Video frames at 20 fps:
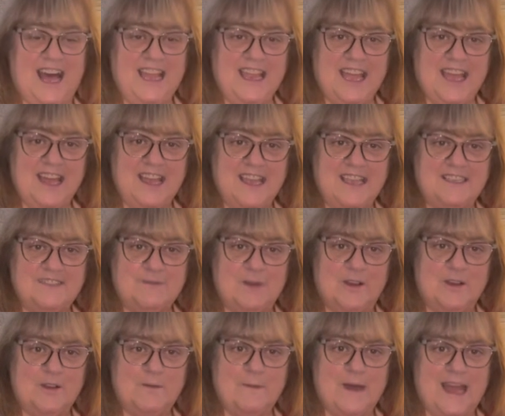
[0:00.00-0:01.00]
Guys, welcome
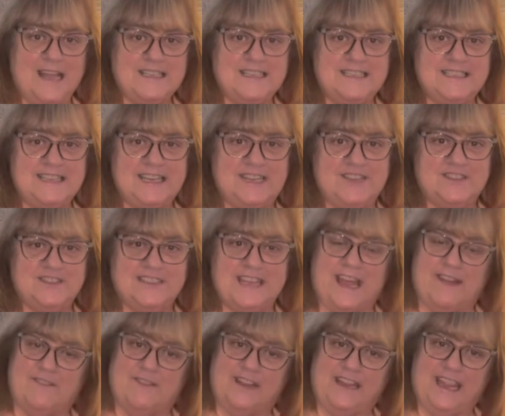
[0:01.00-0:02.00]
back to Sander's
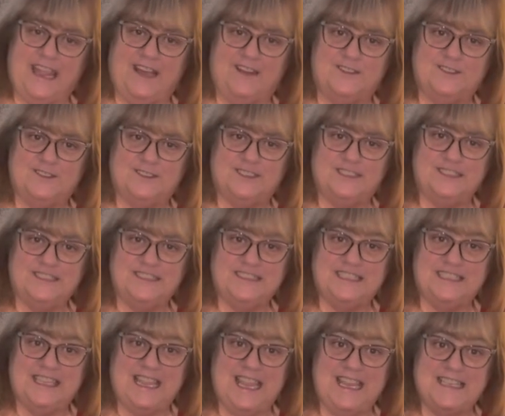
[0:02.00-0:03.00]
Advent Calendar.
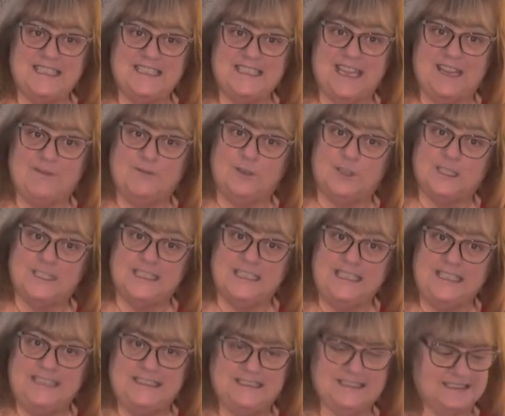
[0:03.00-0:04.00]
Today is day 14.
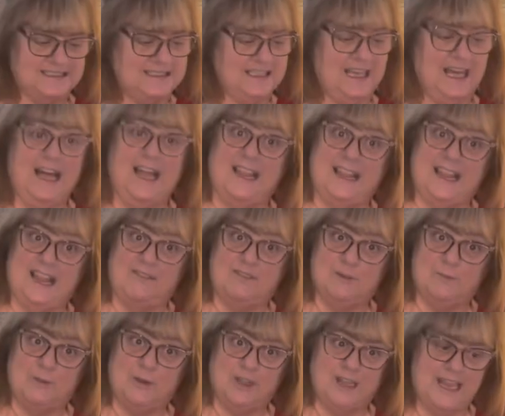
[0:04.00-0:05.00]
11
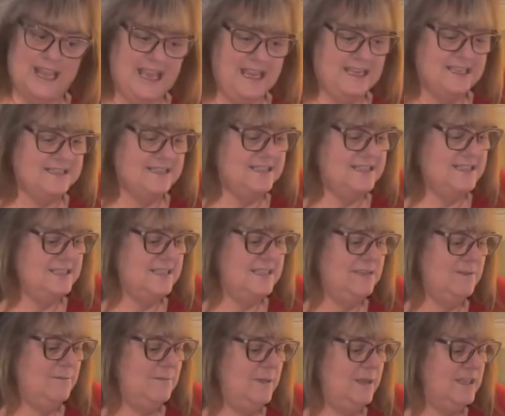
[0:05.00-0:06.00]
more days and the
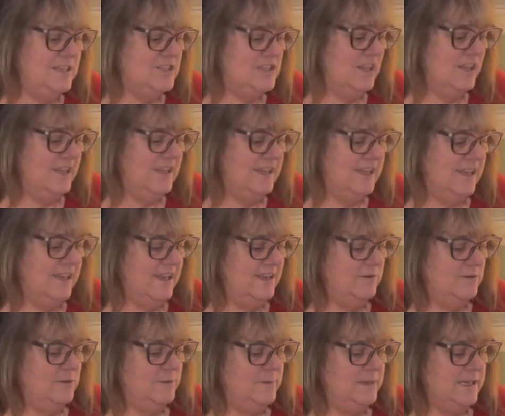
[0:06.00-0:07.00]
big jolly guy will
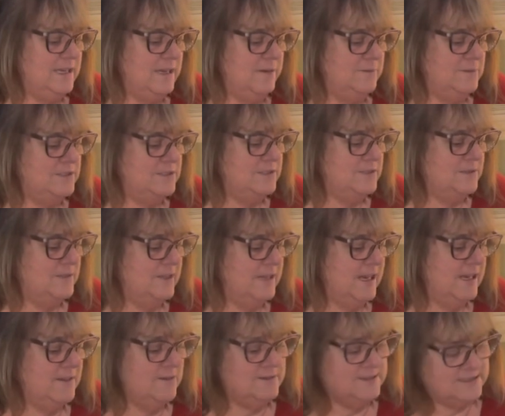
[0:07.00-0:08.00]
be coming to our house.
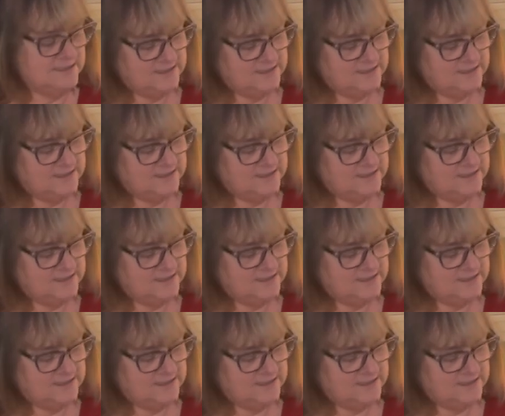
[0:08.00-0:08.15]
